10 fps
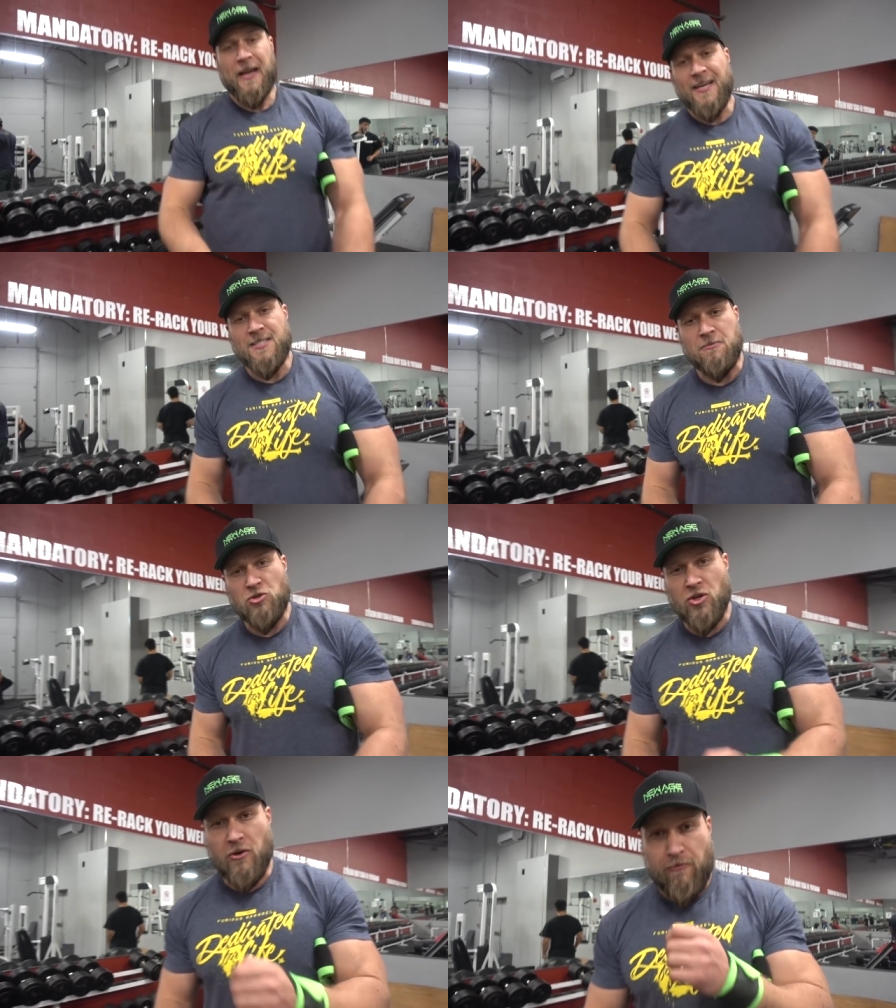I ate some
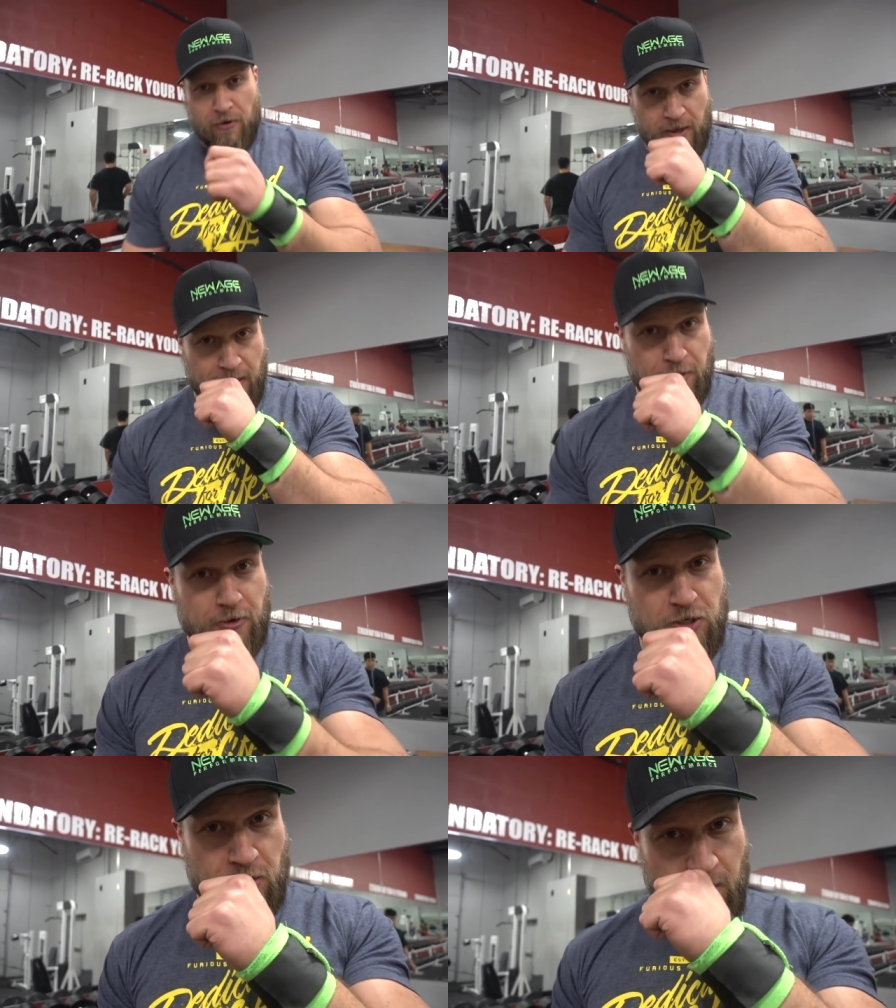sugar-free
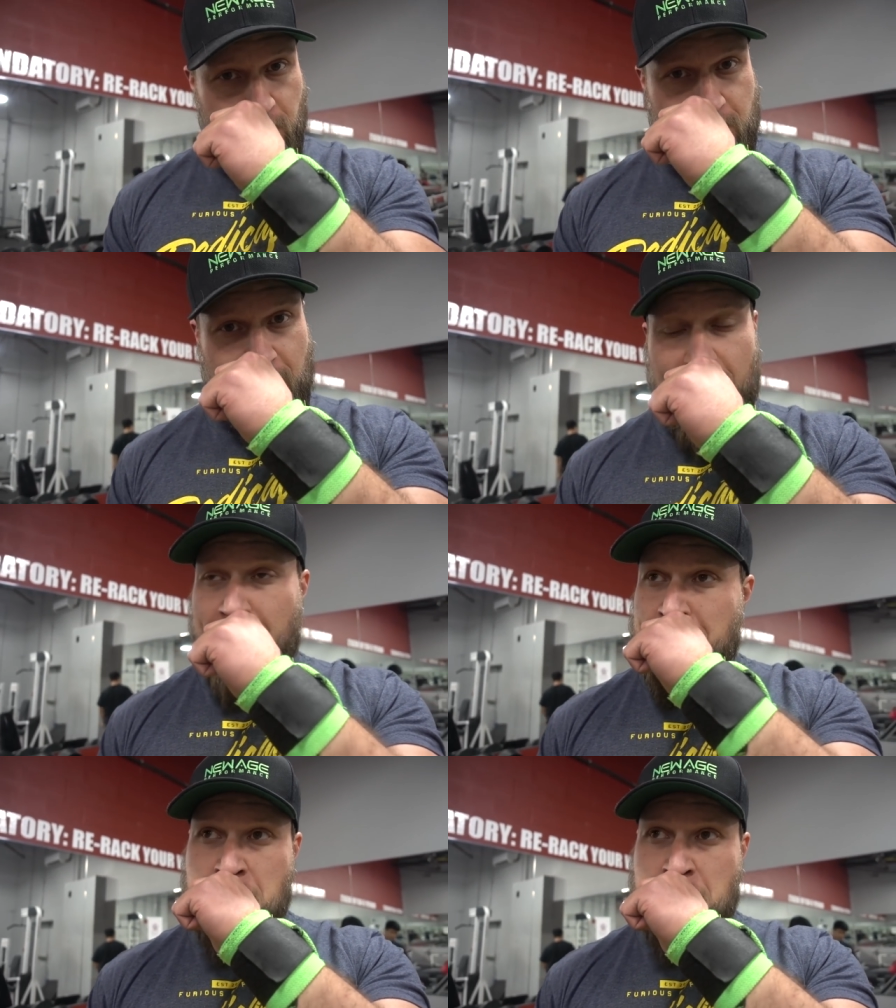licorice earlier today,